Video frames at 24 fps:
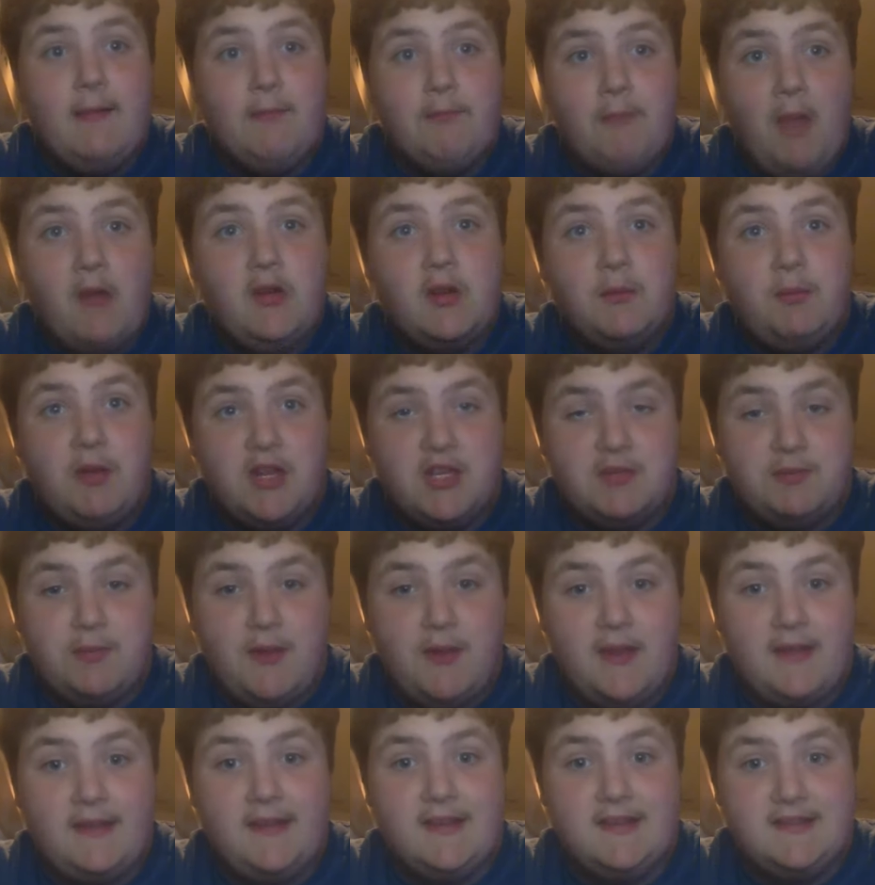Mountain Dew Pitch
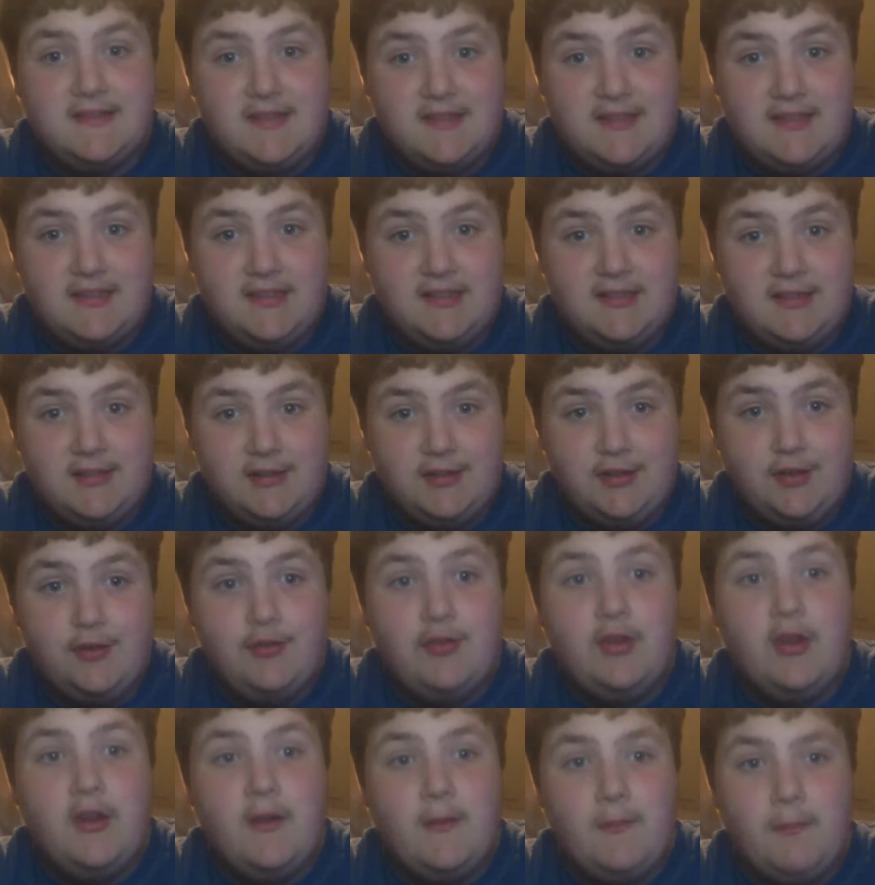Black is
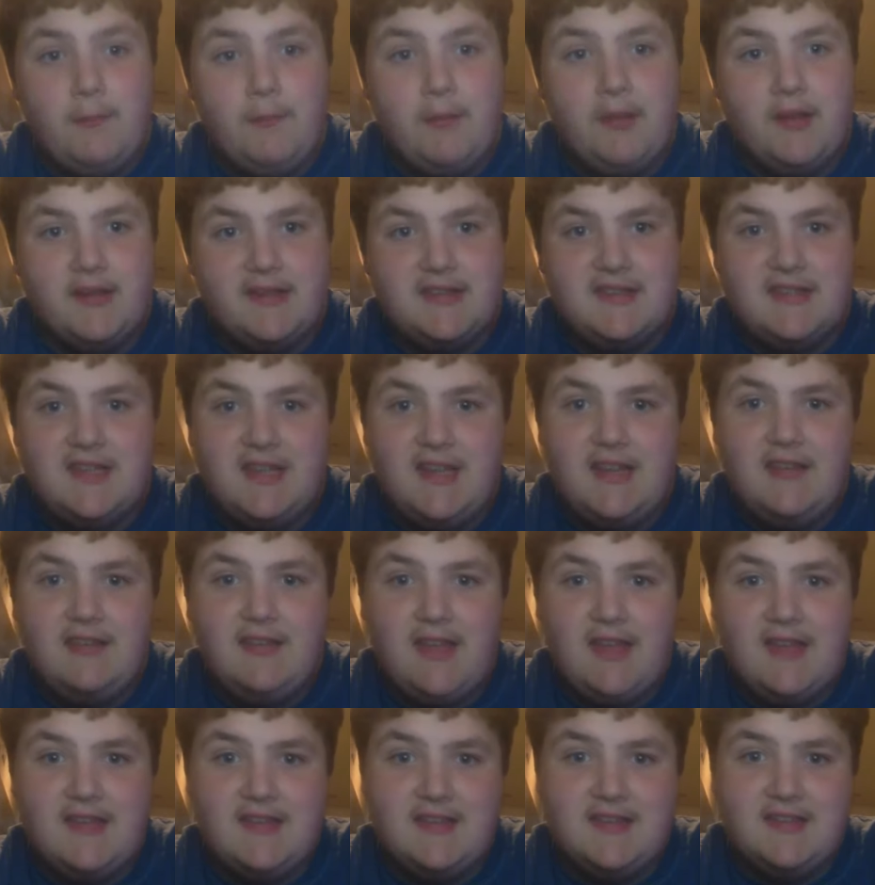discontinued, but seeing
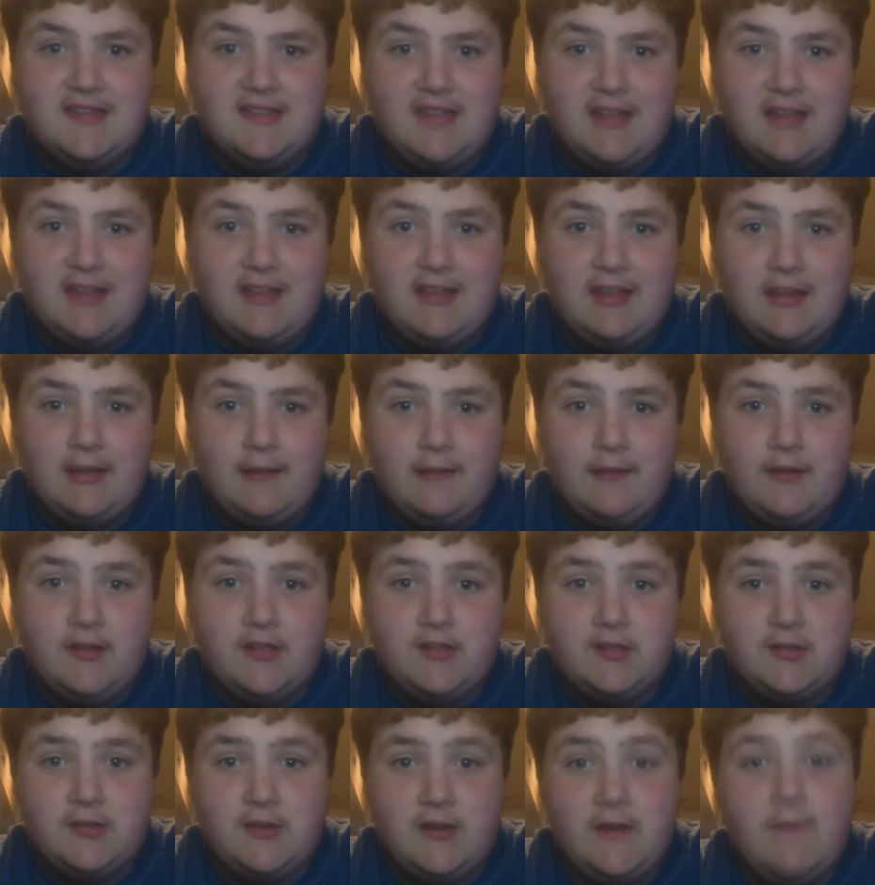that it's its 10th
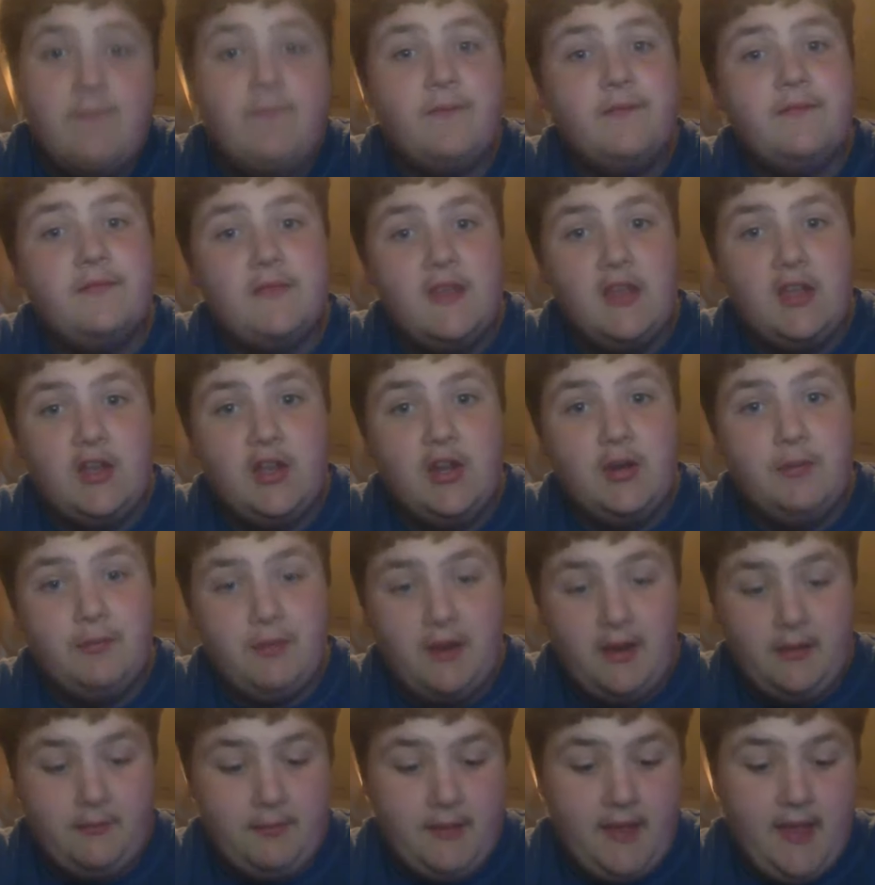anniversary, they could
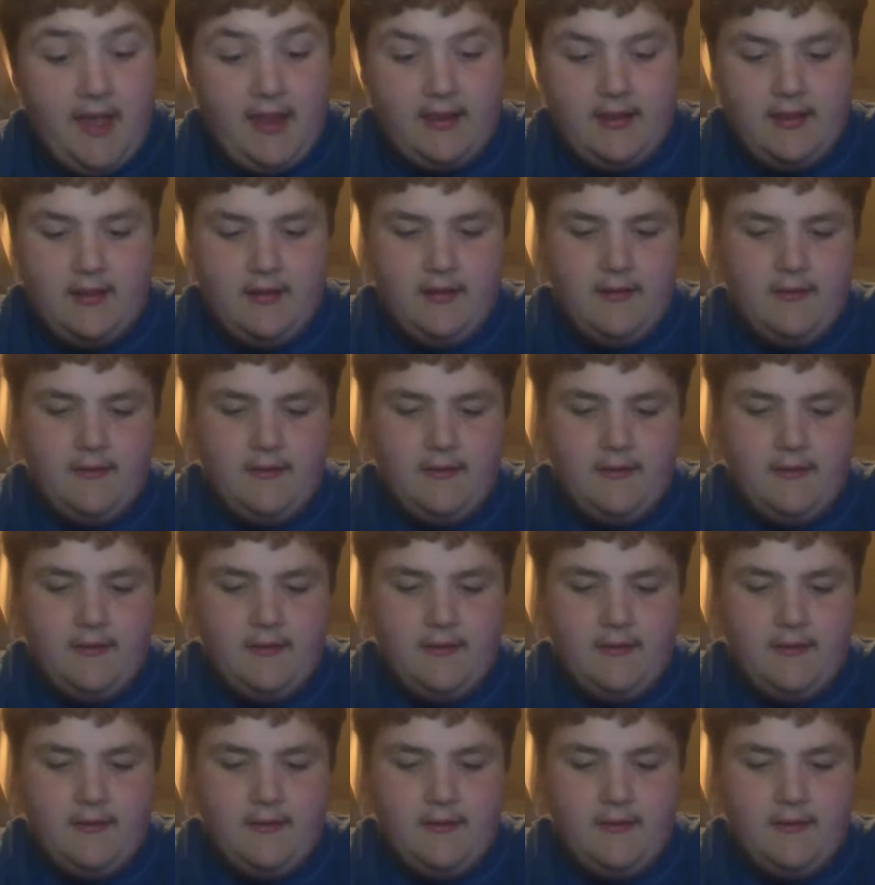bring it back.